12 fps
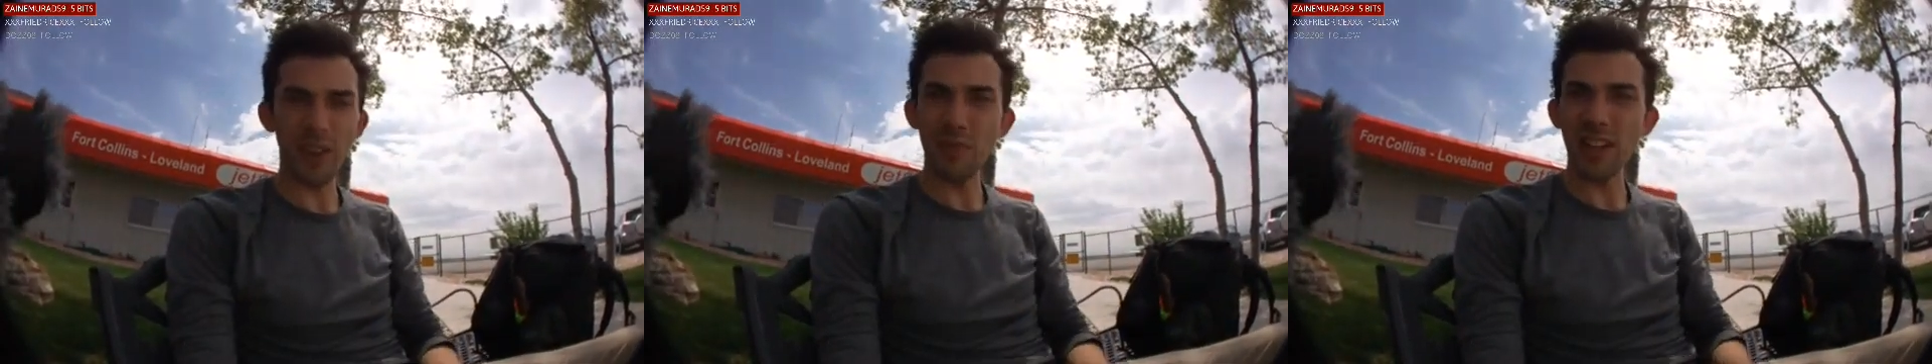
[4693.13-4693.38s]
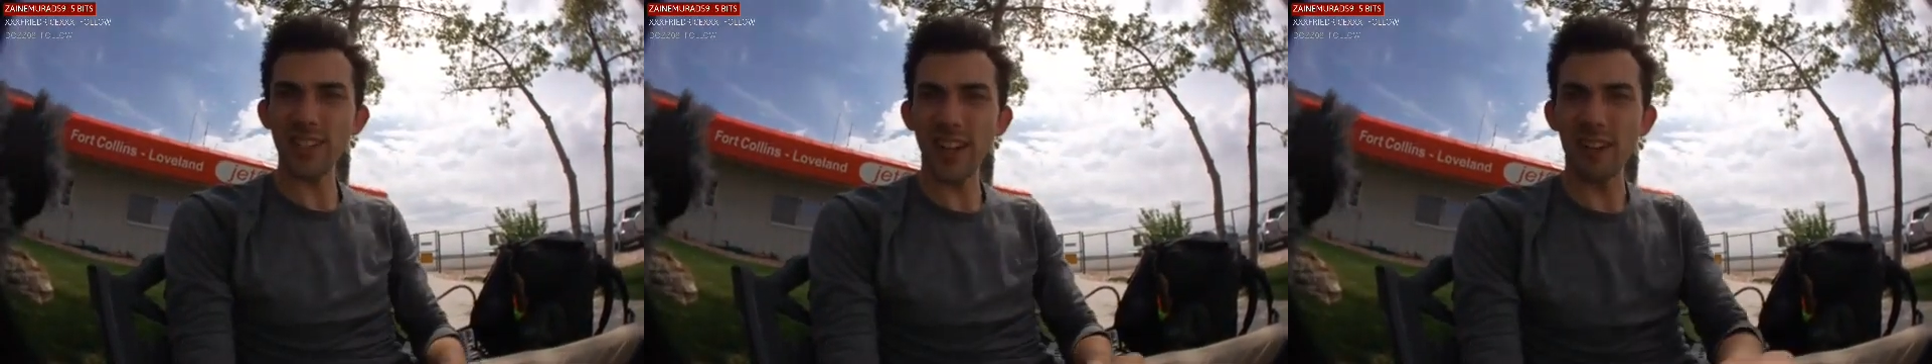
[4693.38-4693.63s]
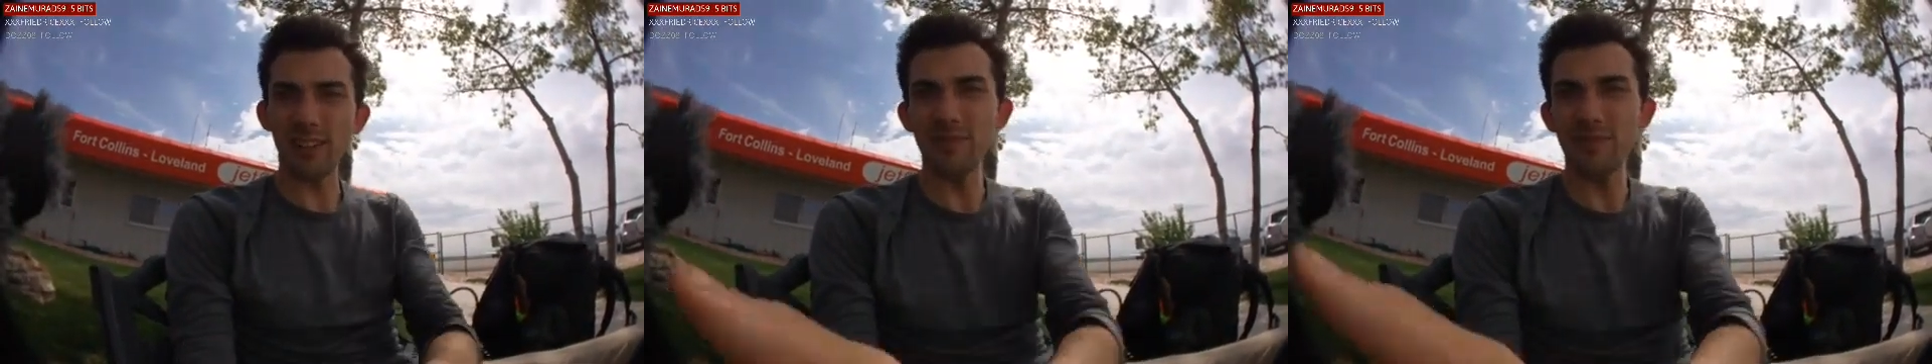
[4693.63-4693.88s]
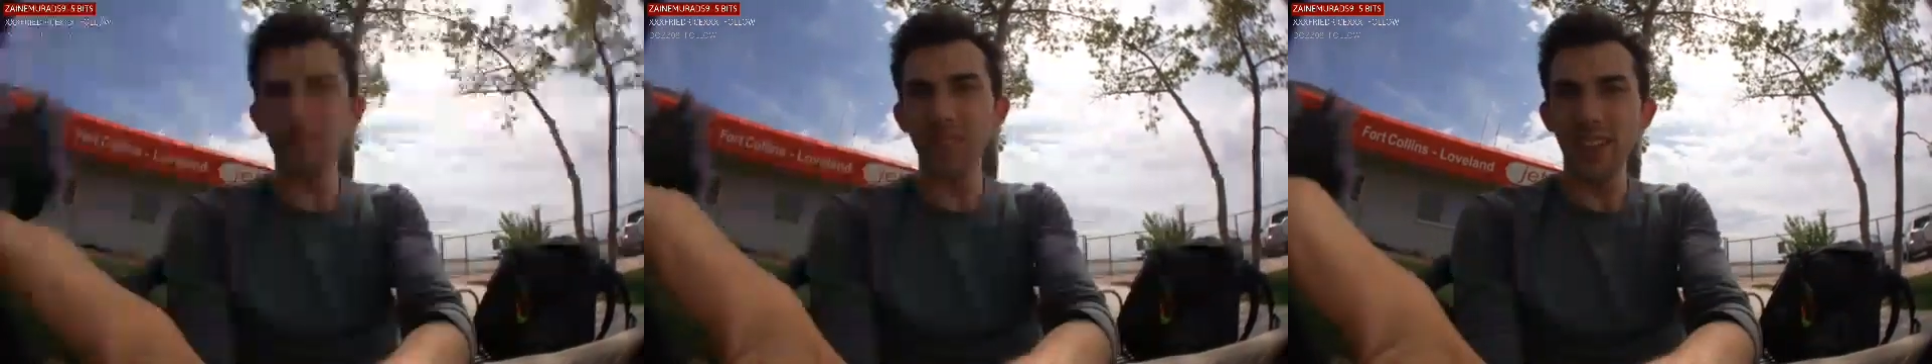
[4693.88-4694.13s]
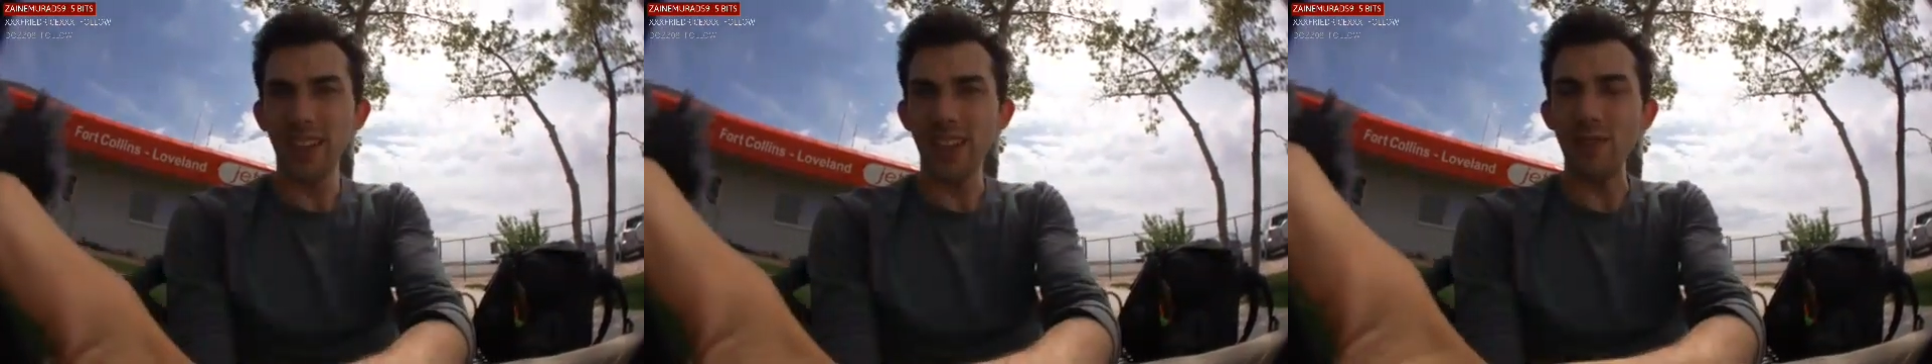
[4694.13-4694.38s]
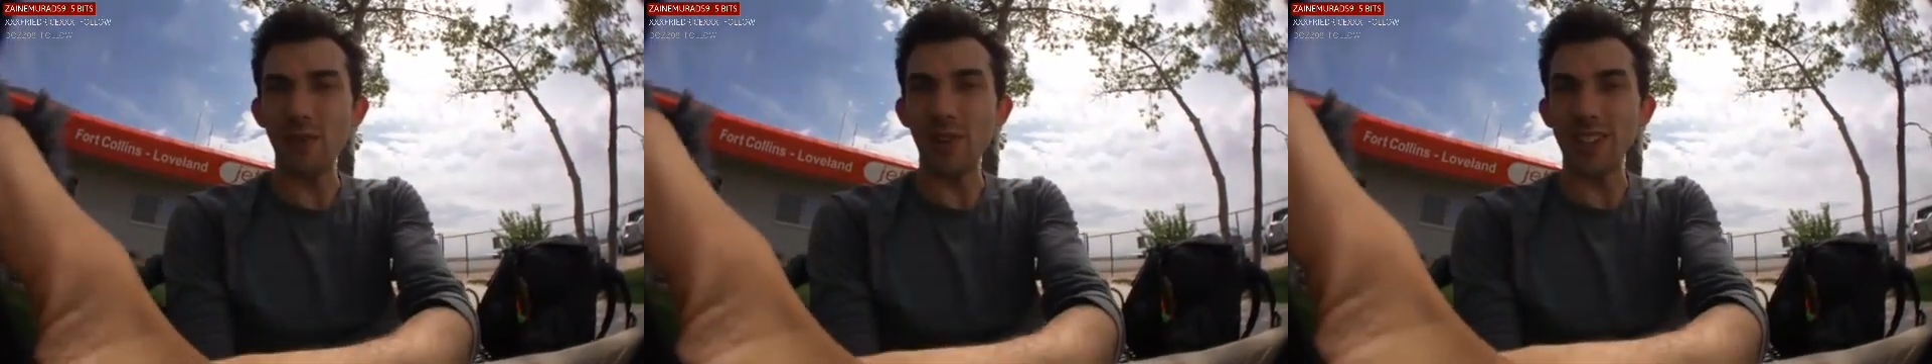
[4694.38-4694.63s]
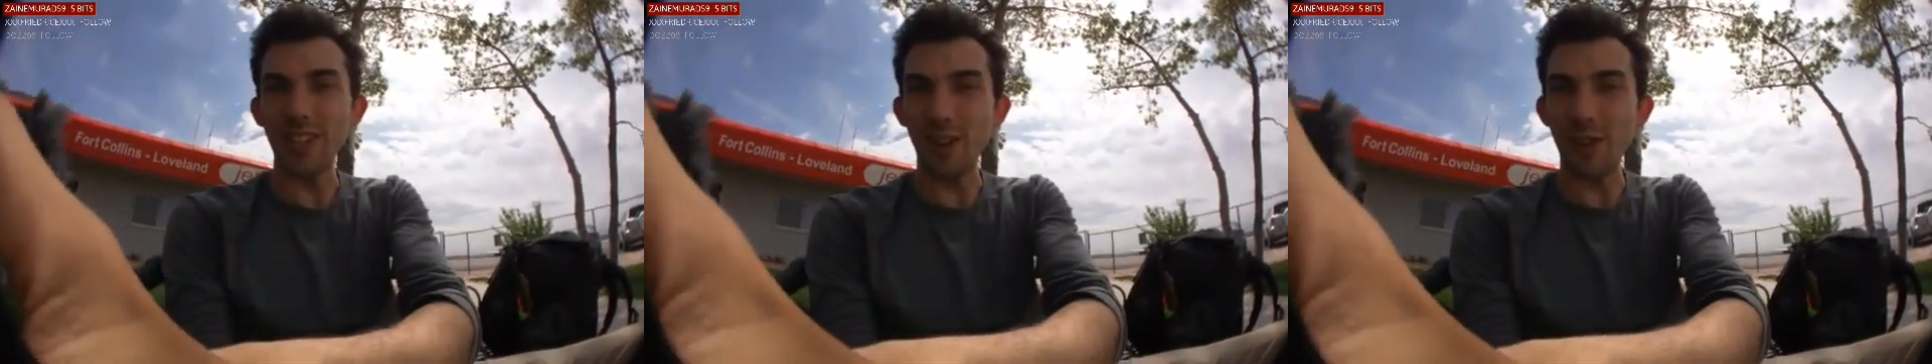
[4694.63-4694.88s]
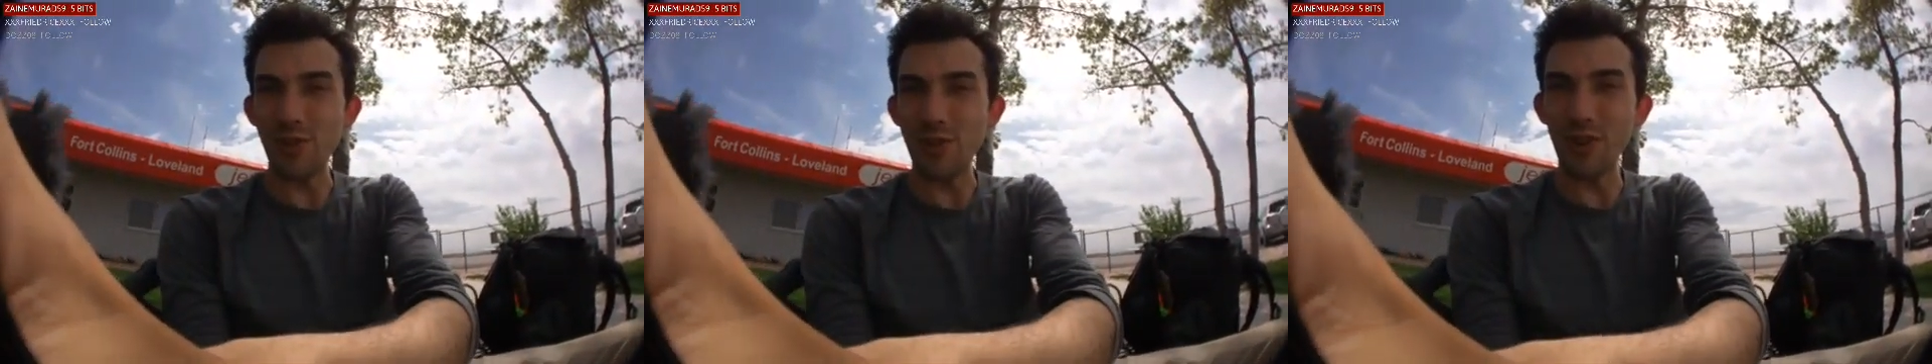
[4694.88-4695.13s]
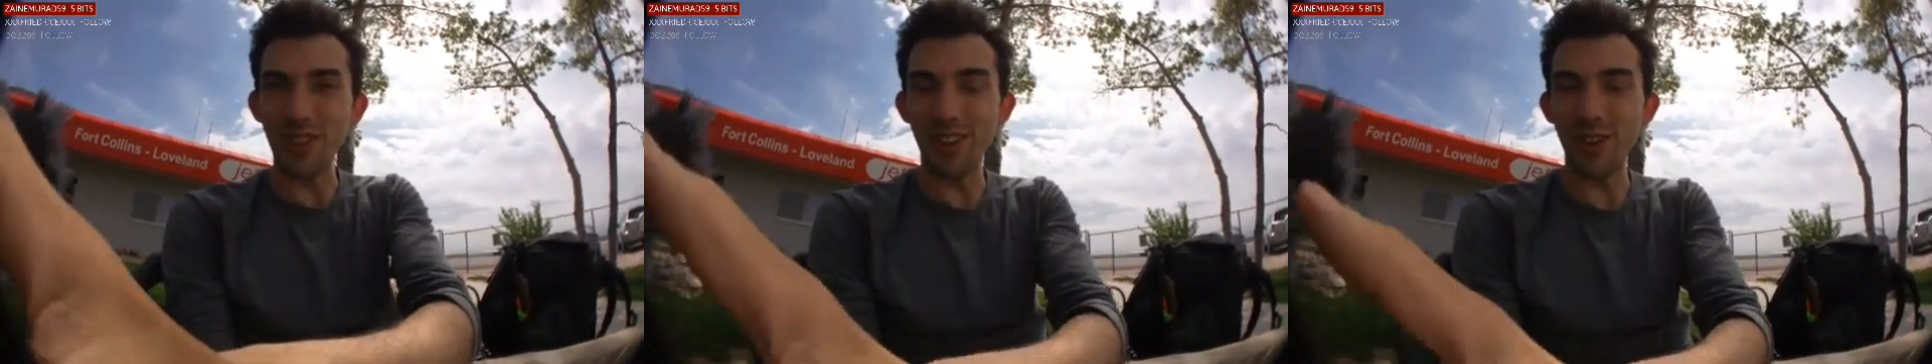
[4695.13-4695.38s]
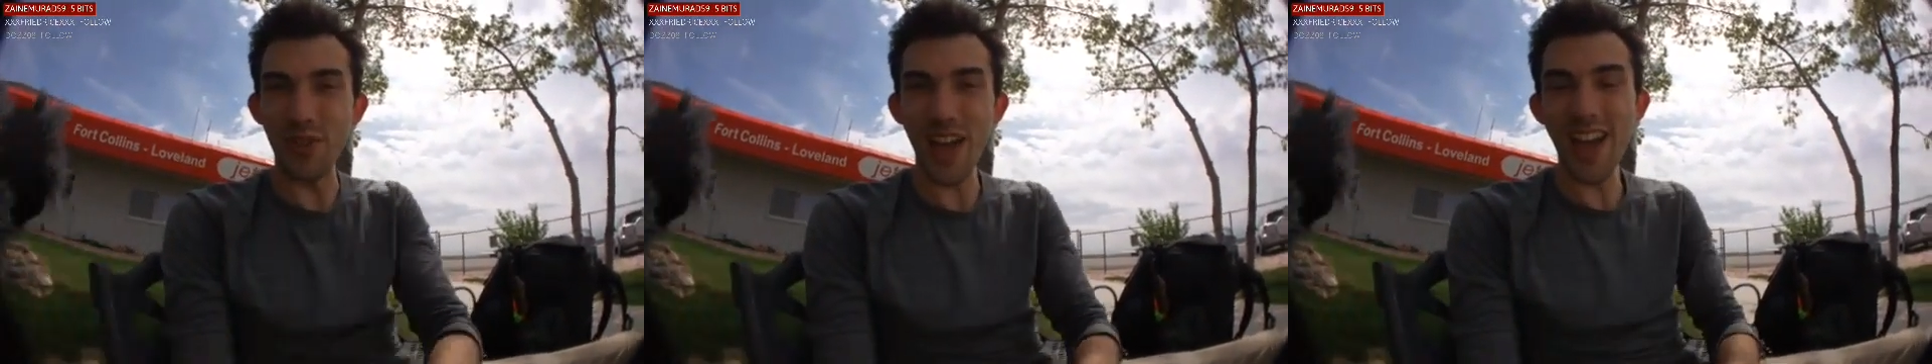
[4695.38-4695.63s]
in my channel if you want to check out who